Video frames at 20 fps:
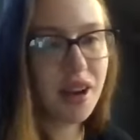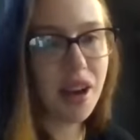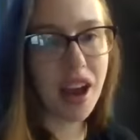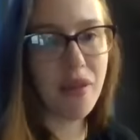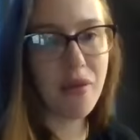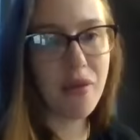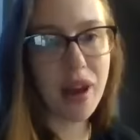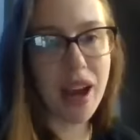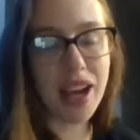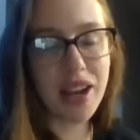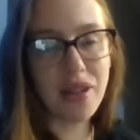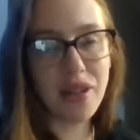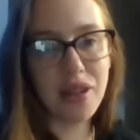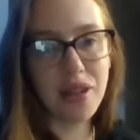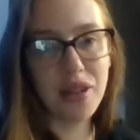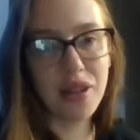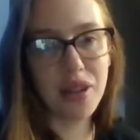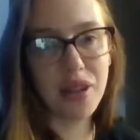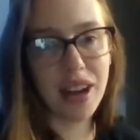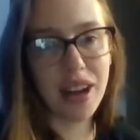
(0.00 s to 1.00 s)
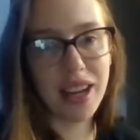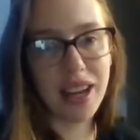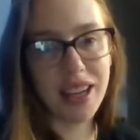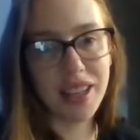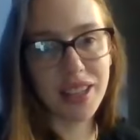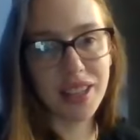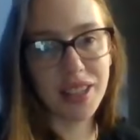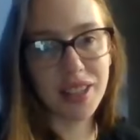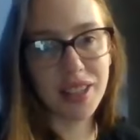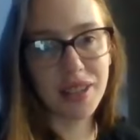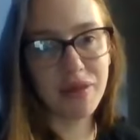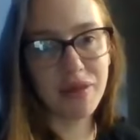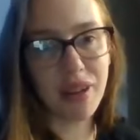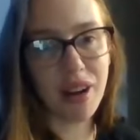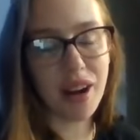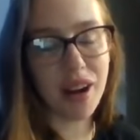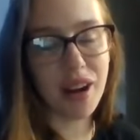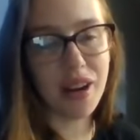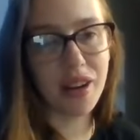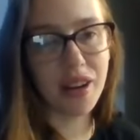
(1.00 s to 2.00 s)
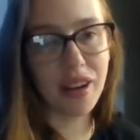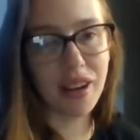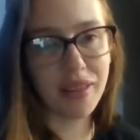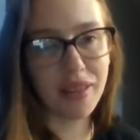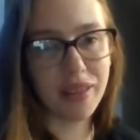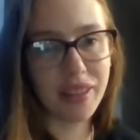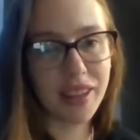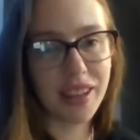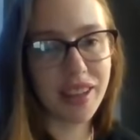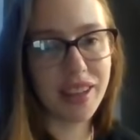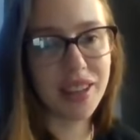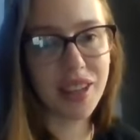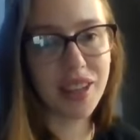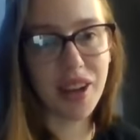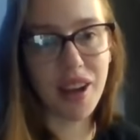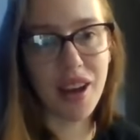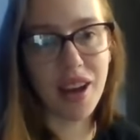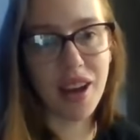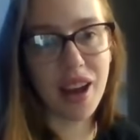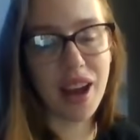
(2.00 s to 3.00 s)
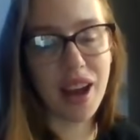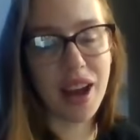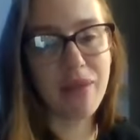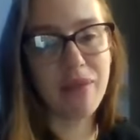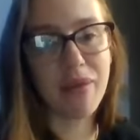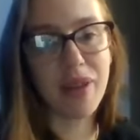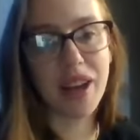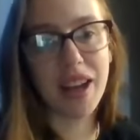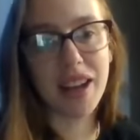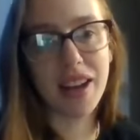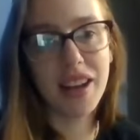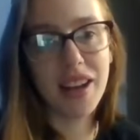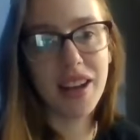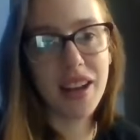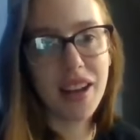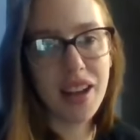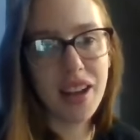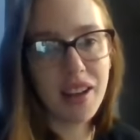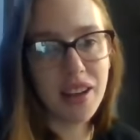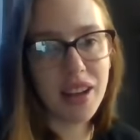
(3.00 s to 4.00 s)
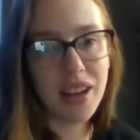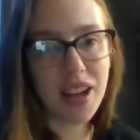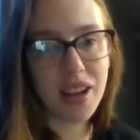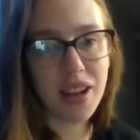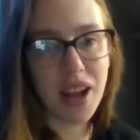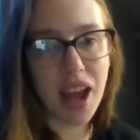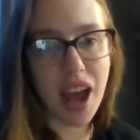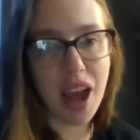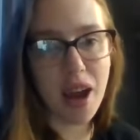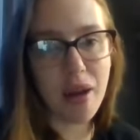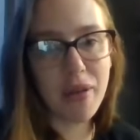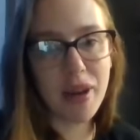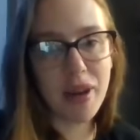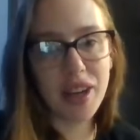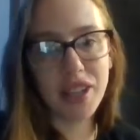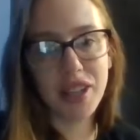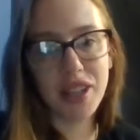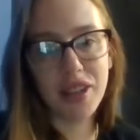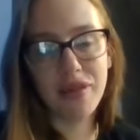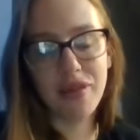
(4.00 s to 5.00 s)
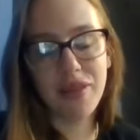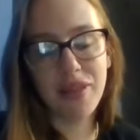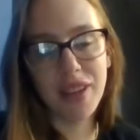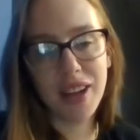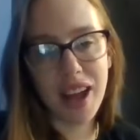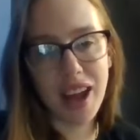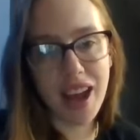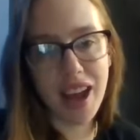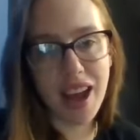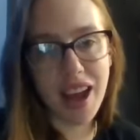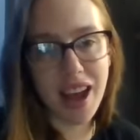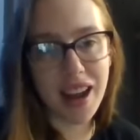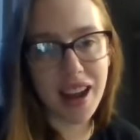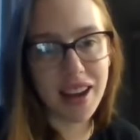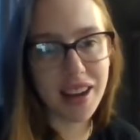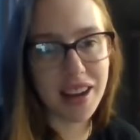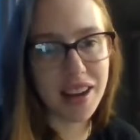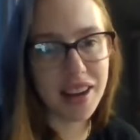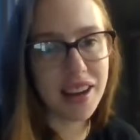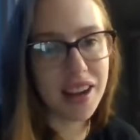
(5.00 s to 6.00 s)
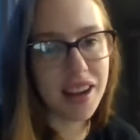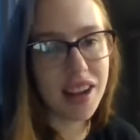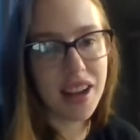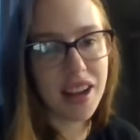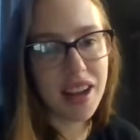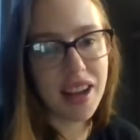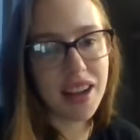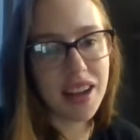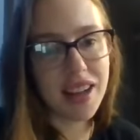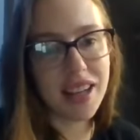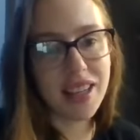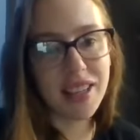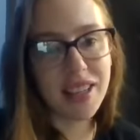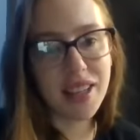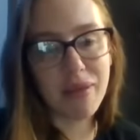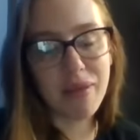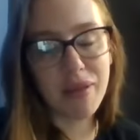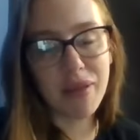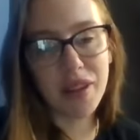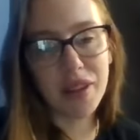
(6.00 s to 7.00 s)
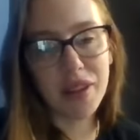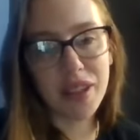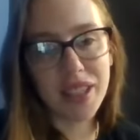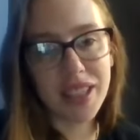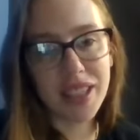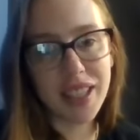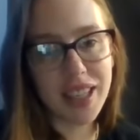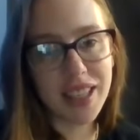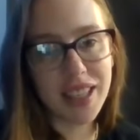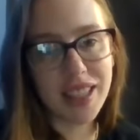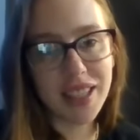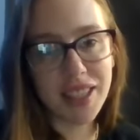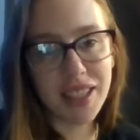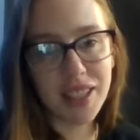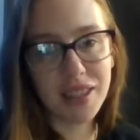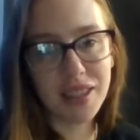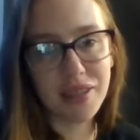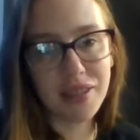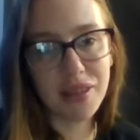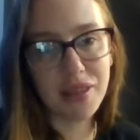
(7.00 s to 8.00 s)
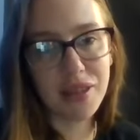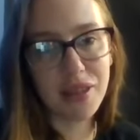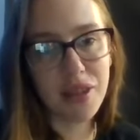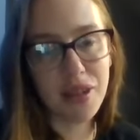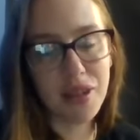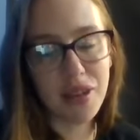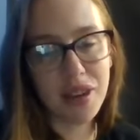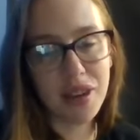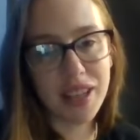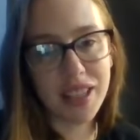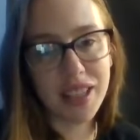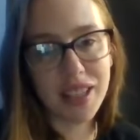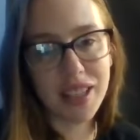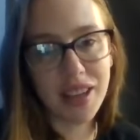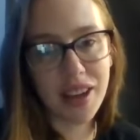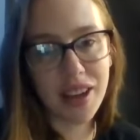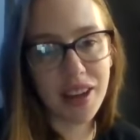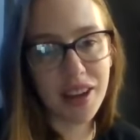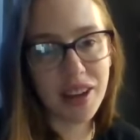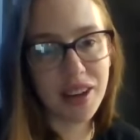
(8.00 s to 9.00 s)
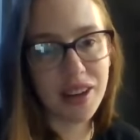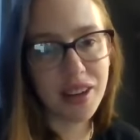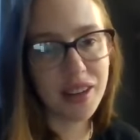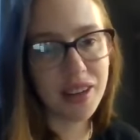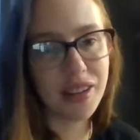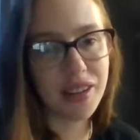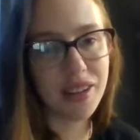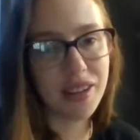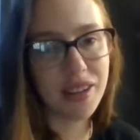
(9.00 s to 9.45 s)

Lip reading: how where your knowledge has grown over time and how much you've learned. And there's some of your sisters from Cornerstone who